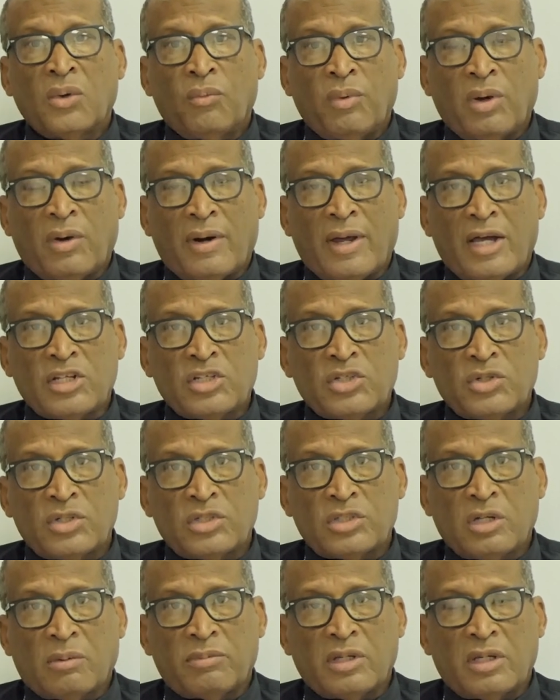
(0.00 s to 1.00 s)
where our
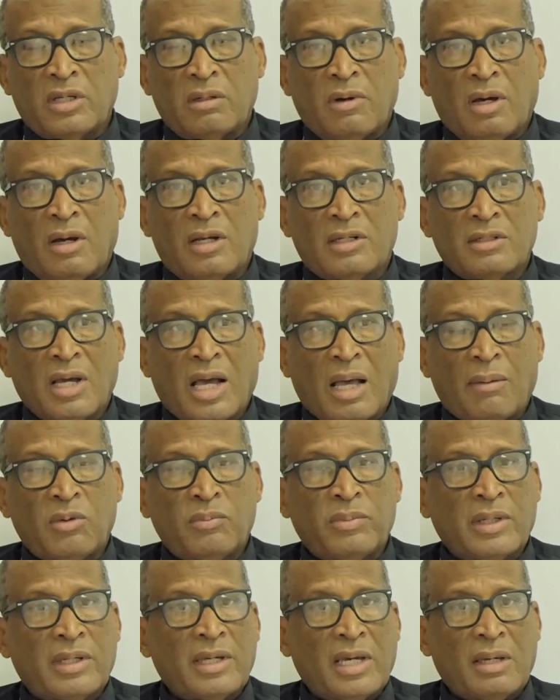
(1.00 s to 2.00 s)
church up there in Marsh Harbor
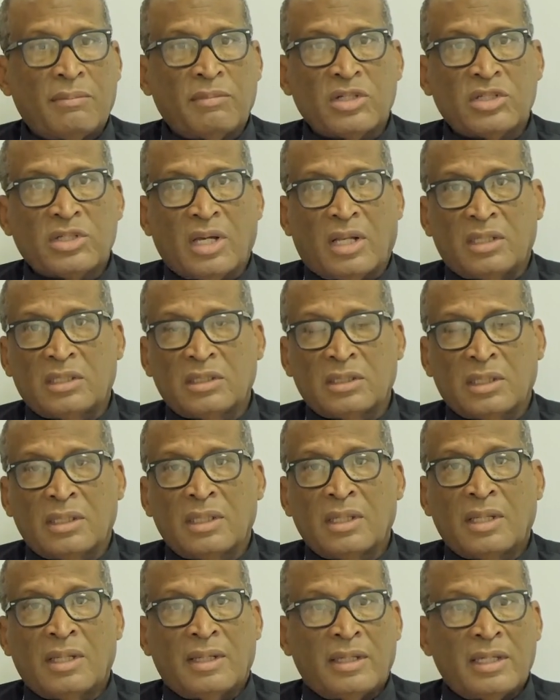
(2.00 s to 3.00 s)
became a shelter,
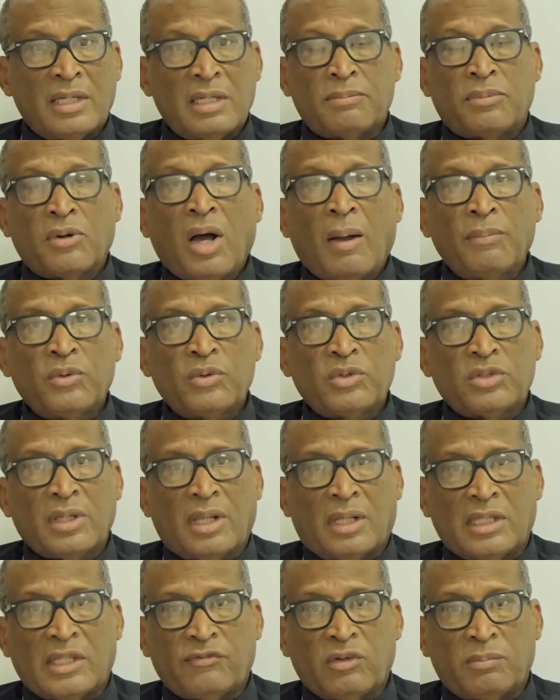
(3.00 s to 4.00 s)
impromptu
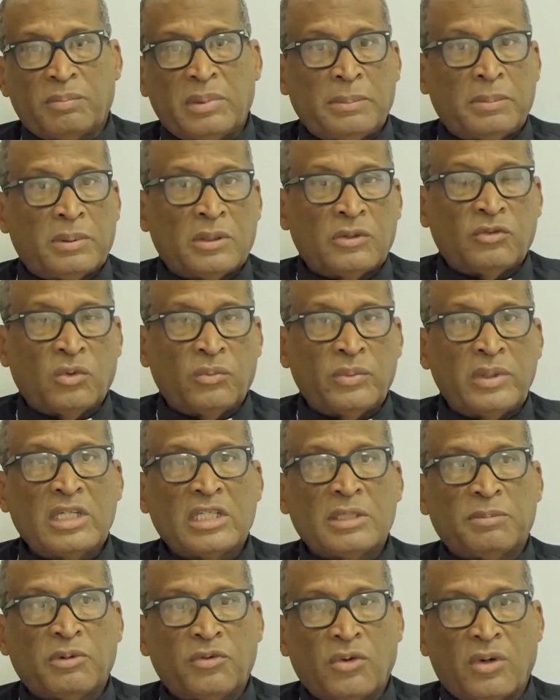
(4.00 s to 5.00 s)
shelter for people for
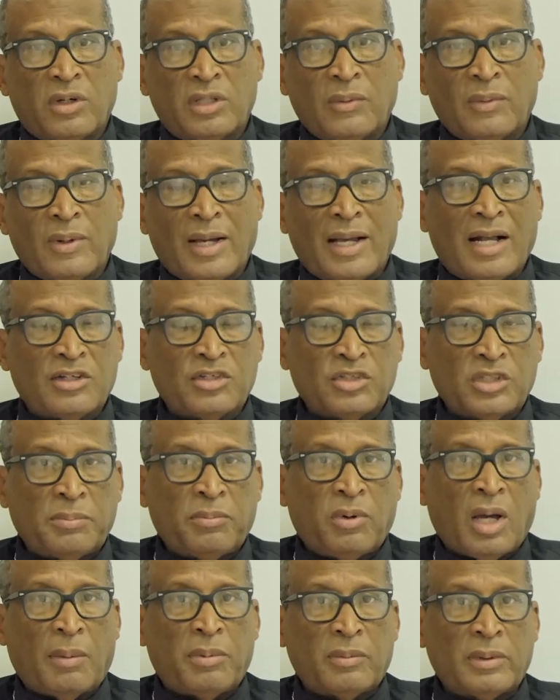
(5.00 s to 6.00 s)
weeks before they were actually
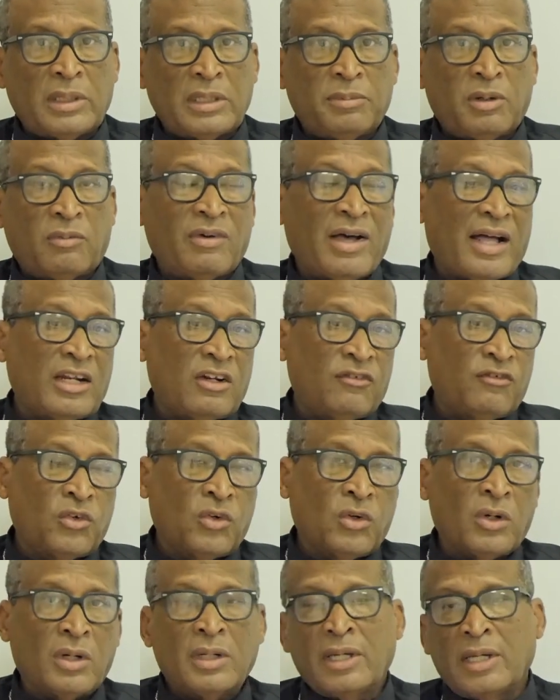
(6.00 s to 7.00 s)
properly provided
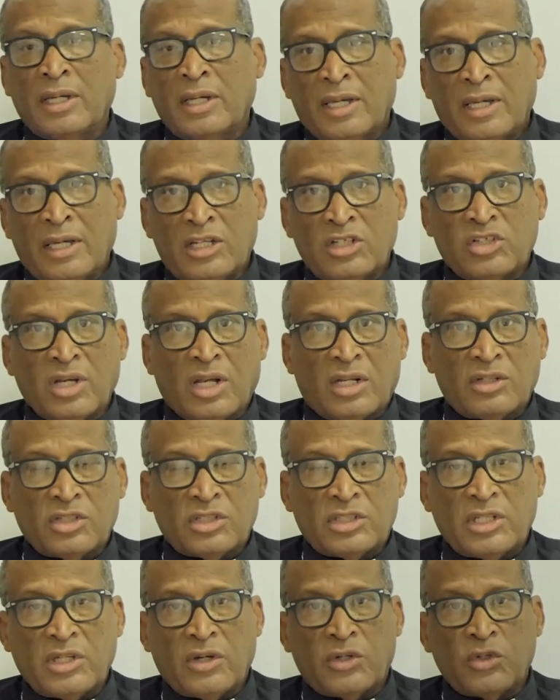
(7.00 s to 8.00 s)
for in
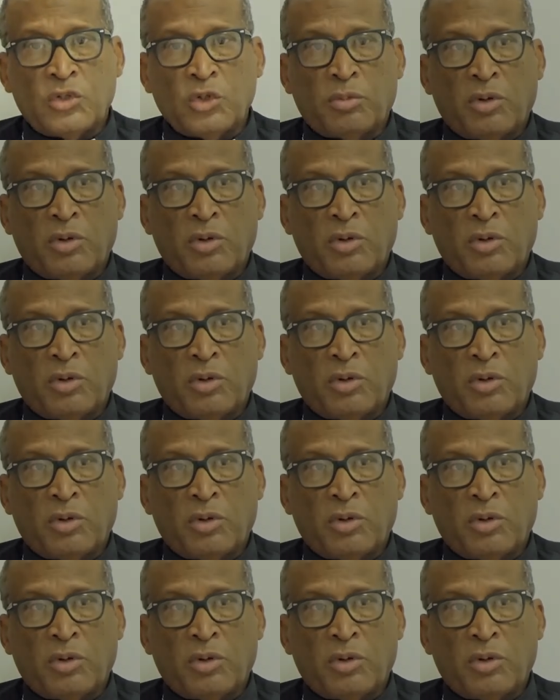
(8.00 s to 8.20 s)
shelters here in New